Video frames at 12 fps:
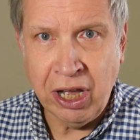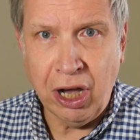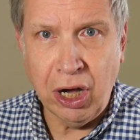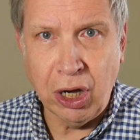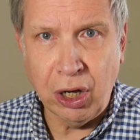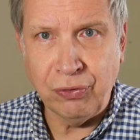
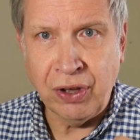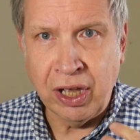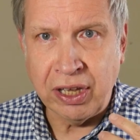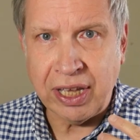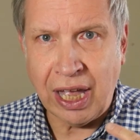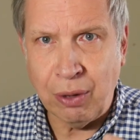of
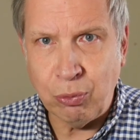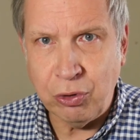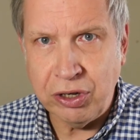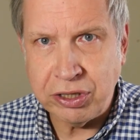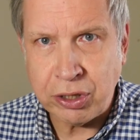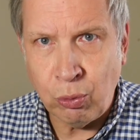
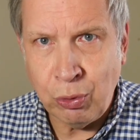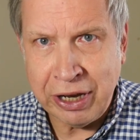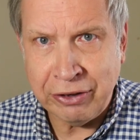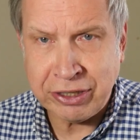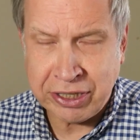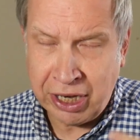cameras
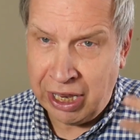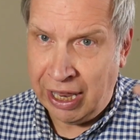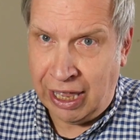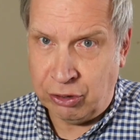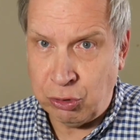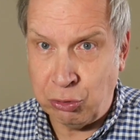which
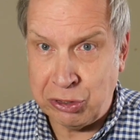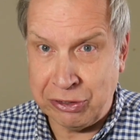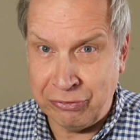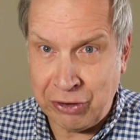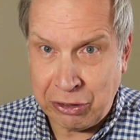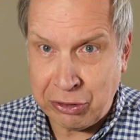had
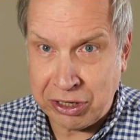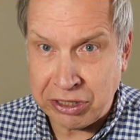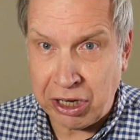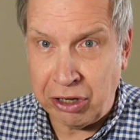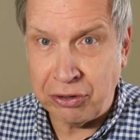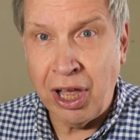autofocus
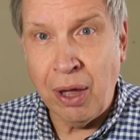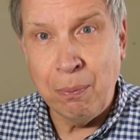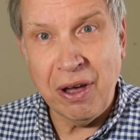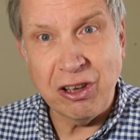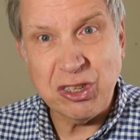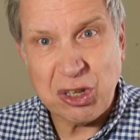on,
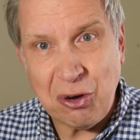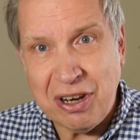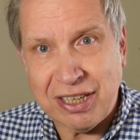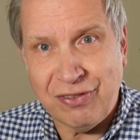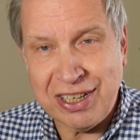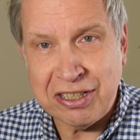but as soon
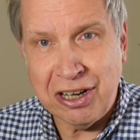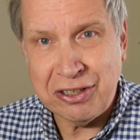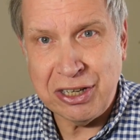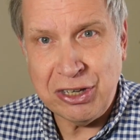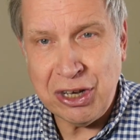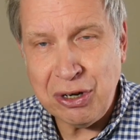as they
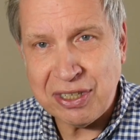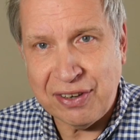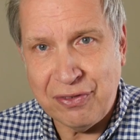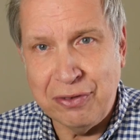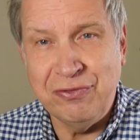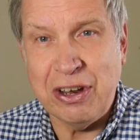started using
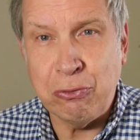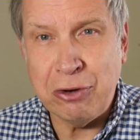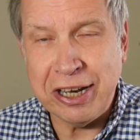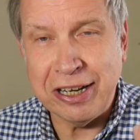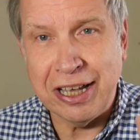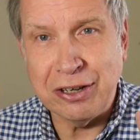them, they
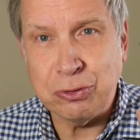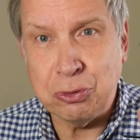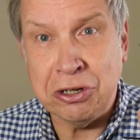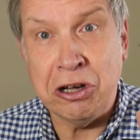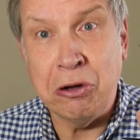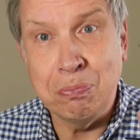realised
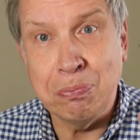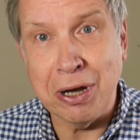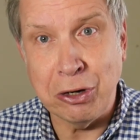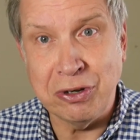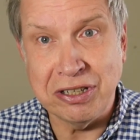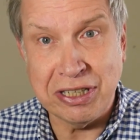what a
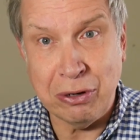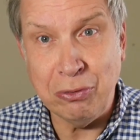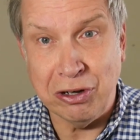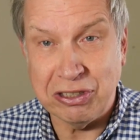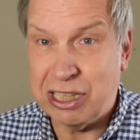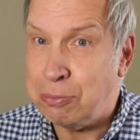bonus it
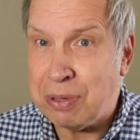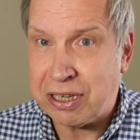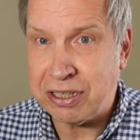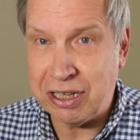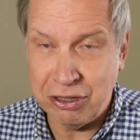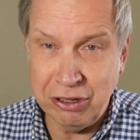was,
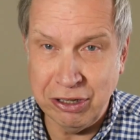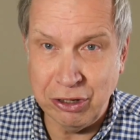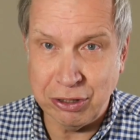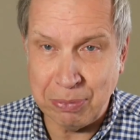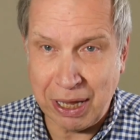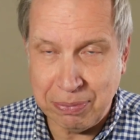especially the
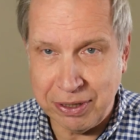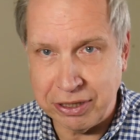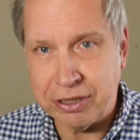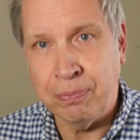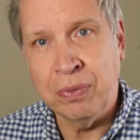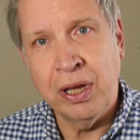newspapers.